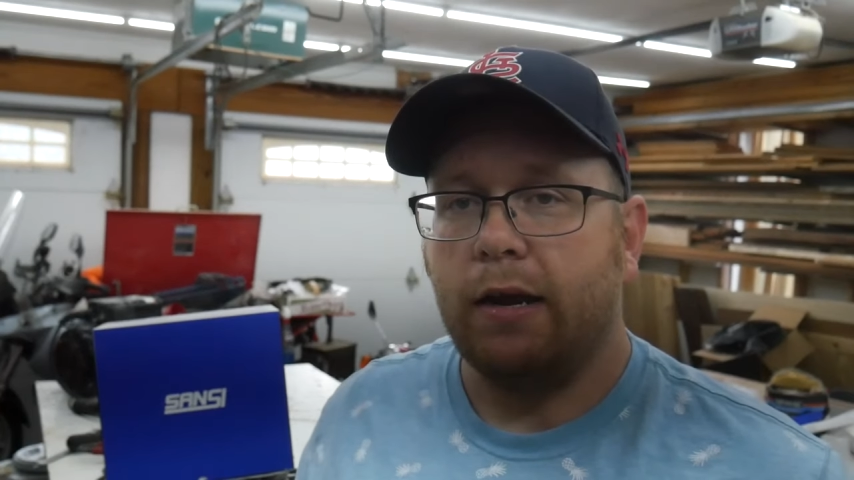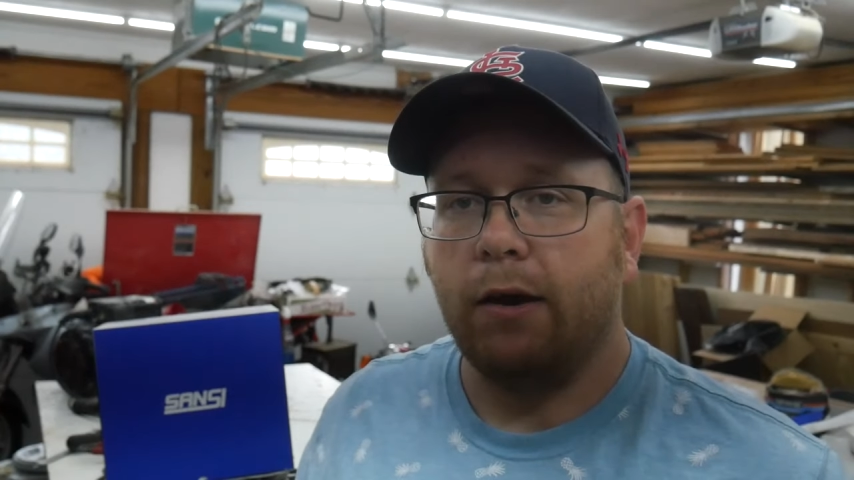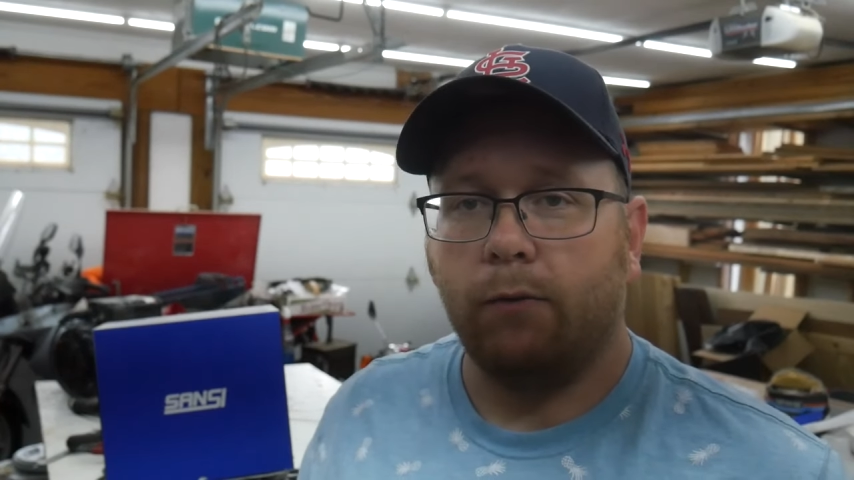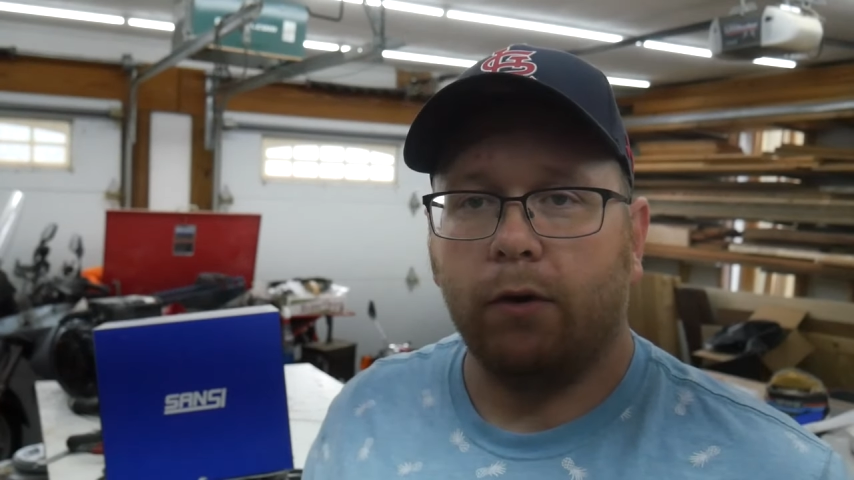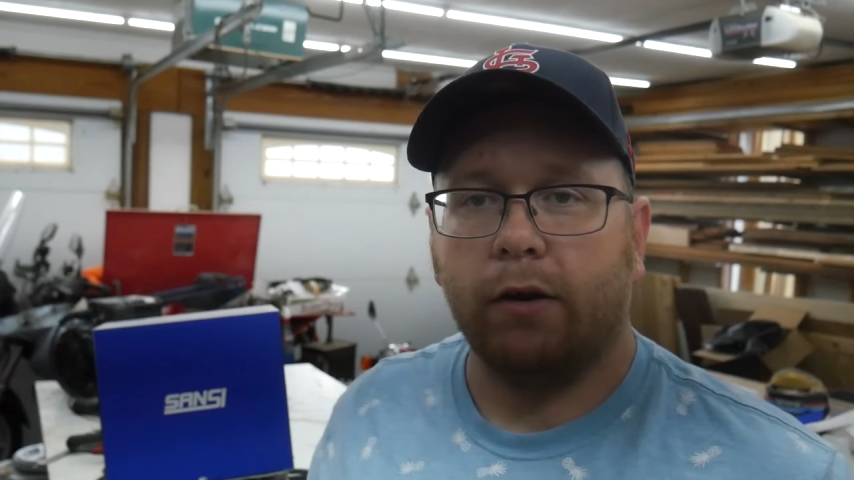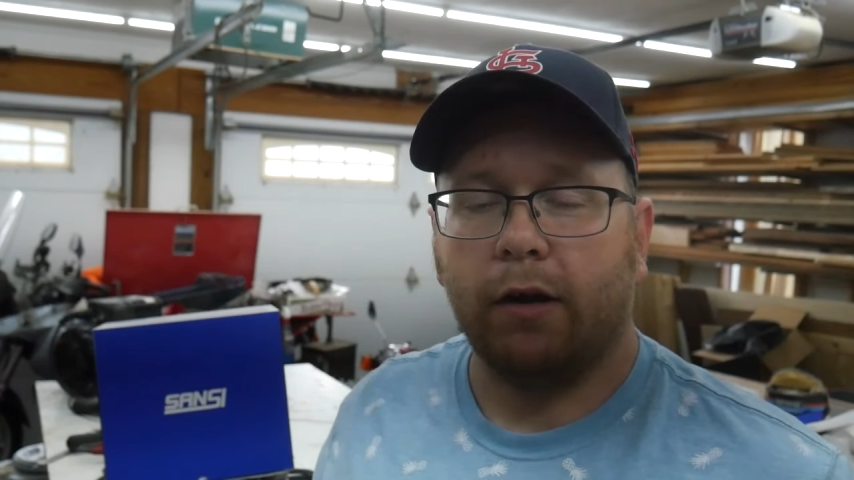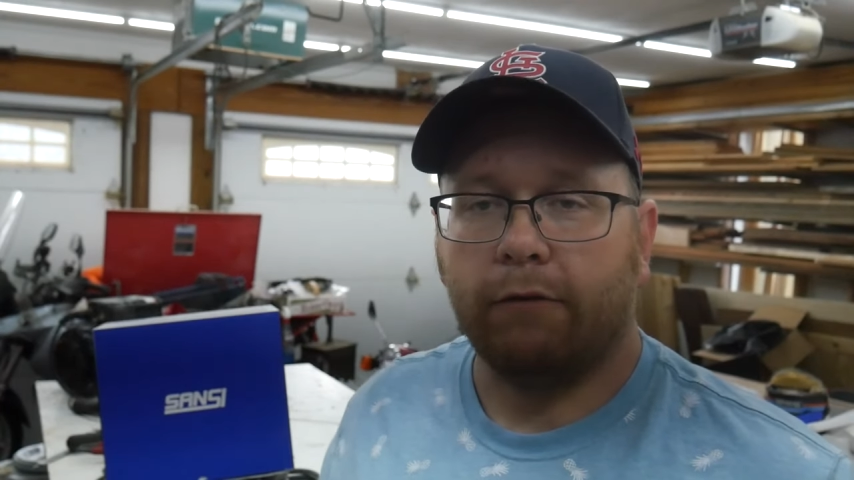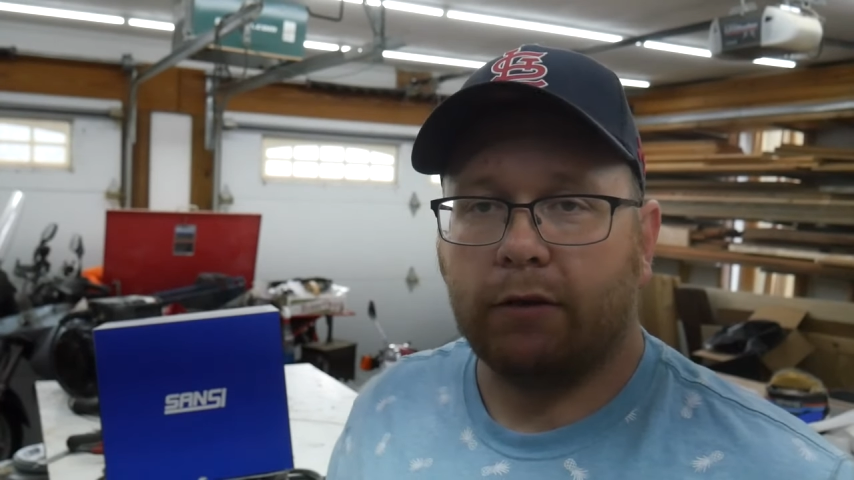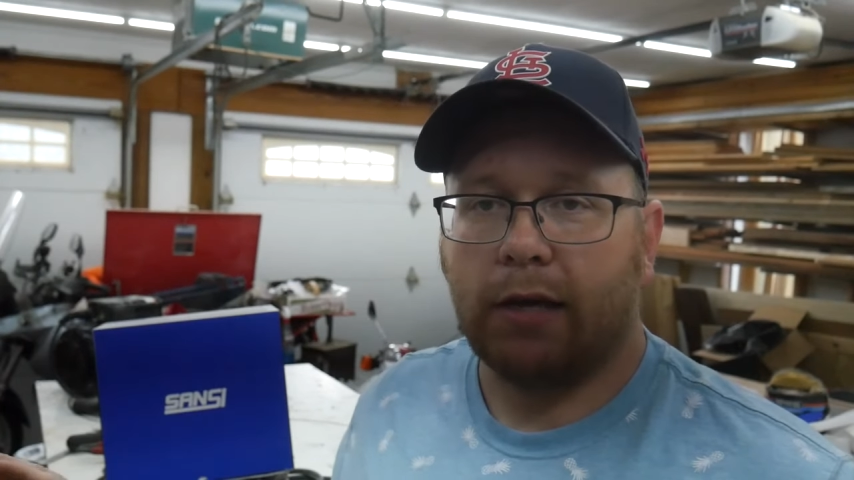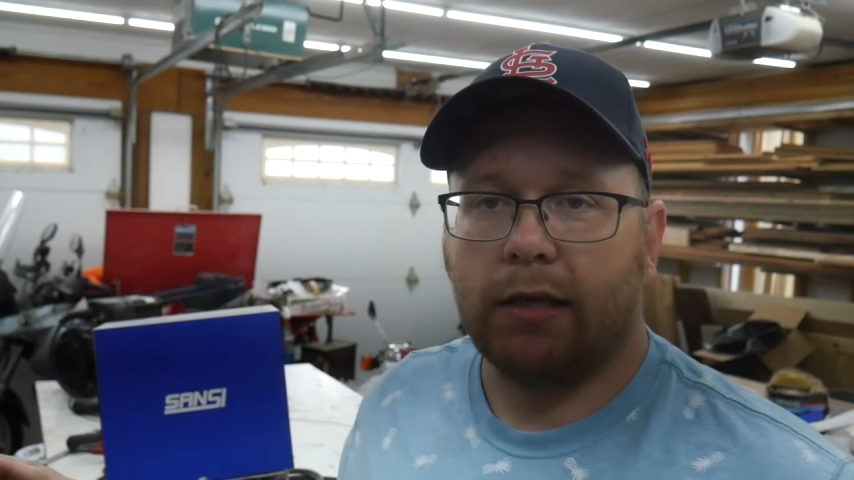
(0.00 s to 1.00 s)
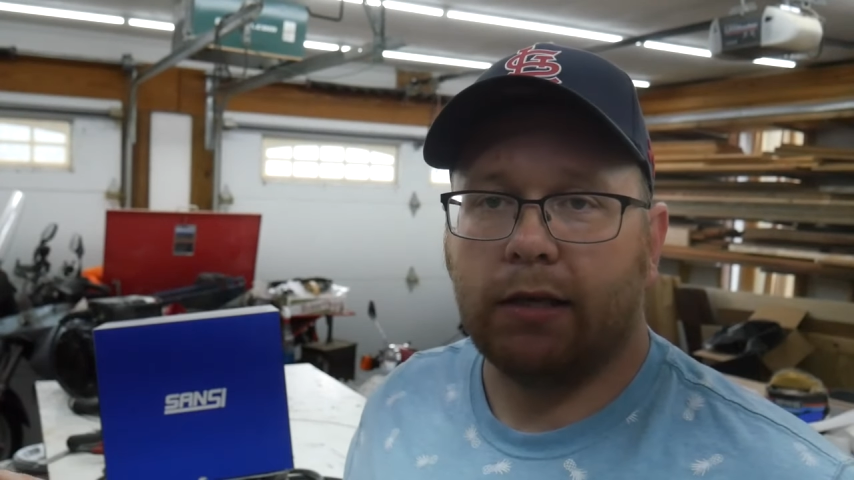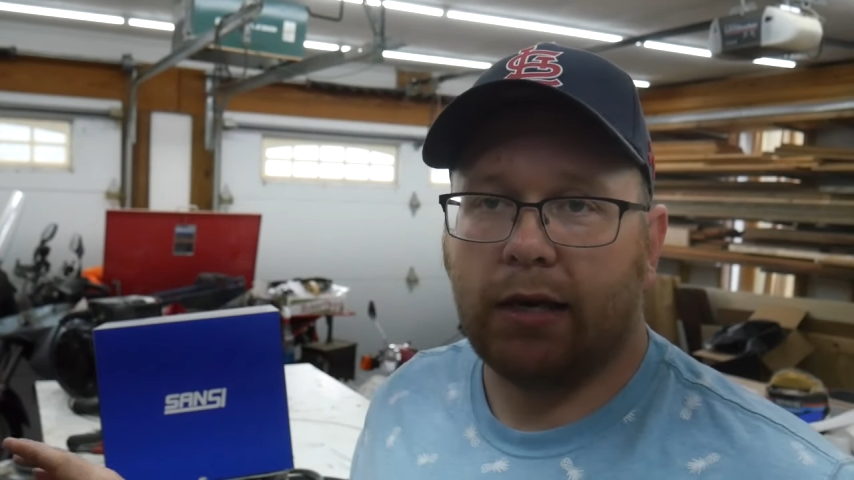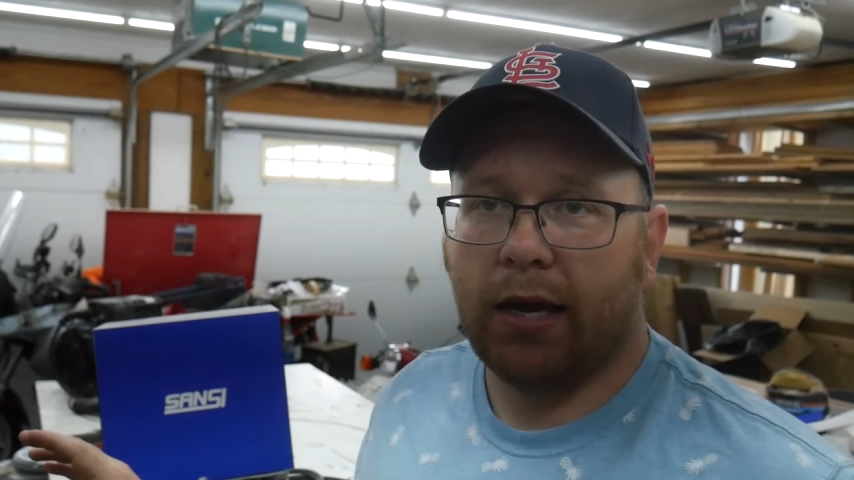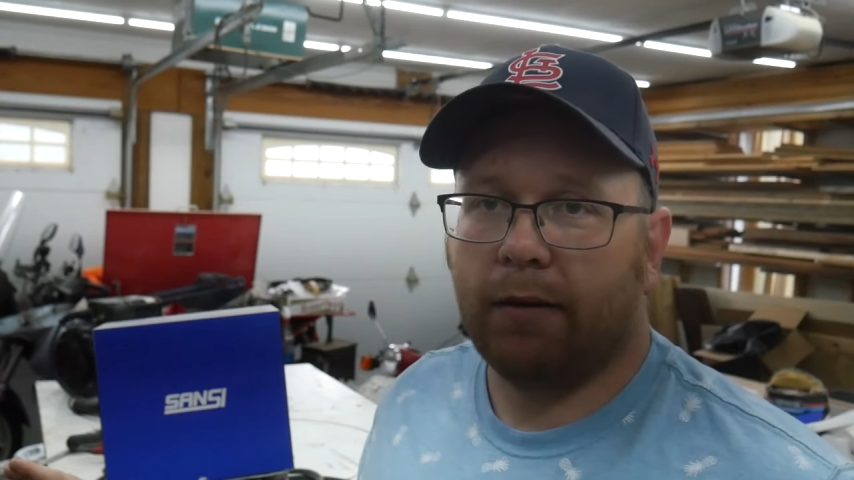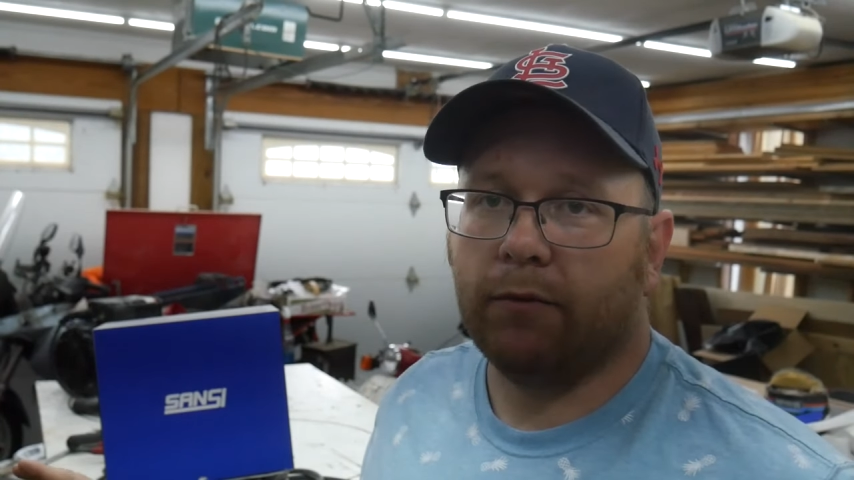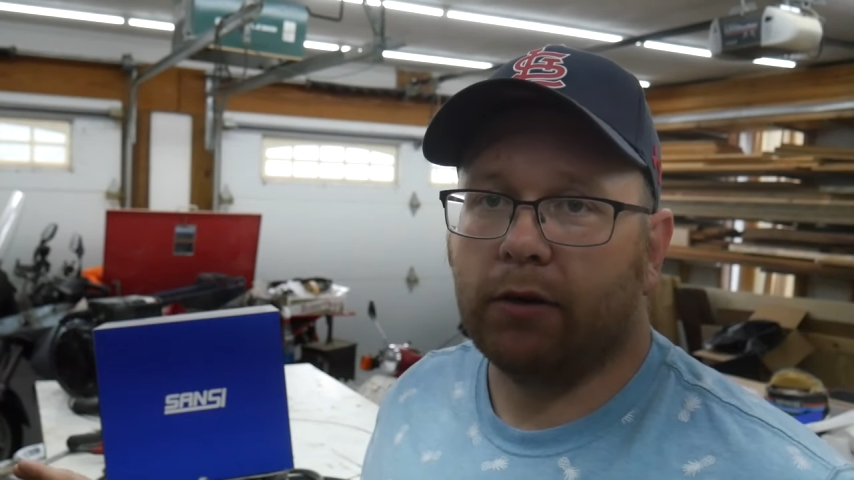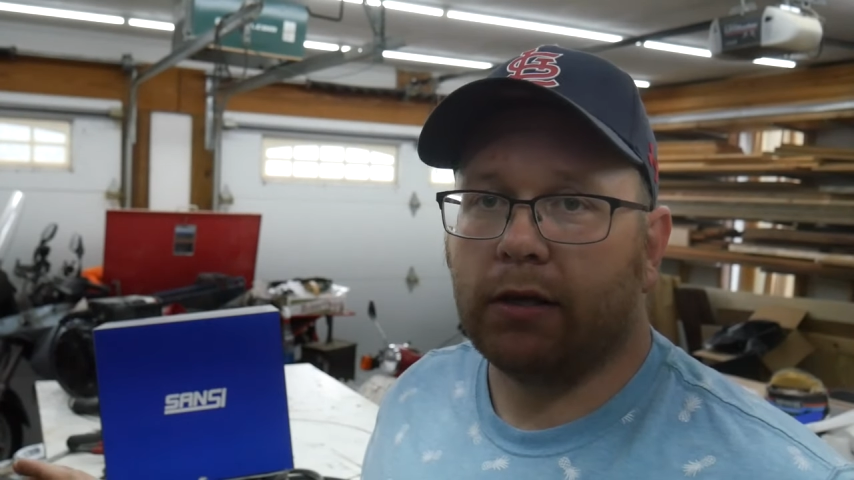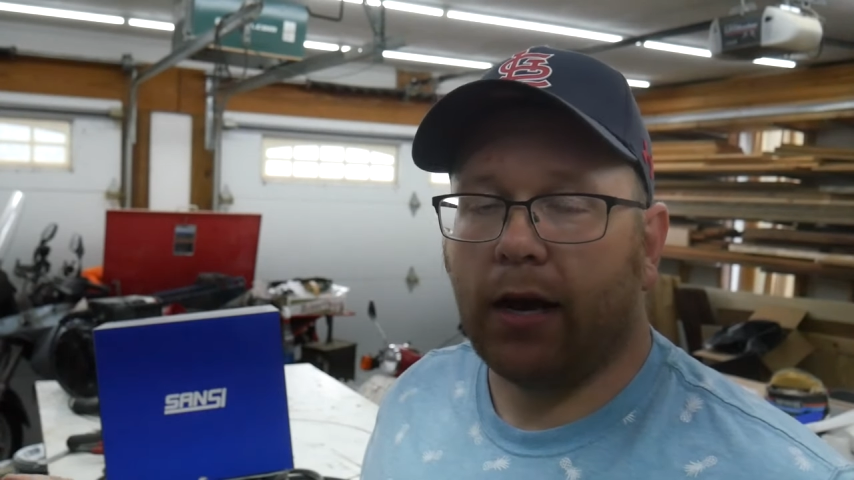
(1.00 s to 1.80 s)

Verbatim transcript: network of Sansi cameras,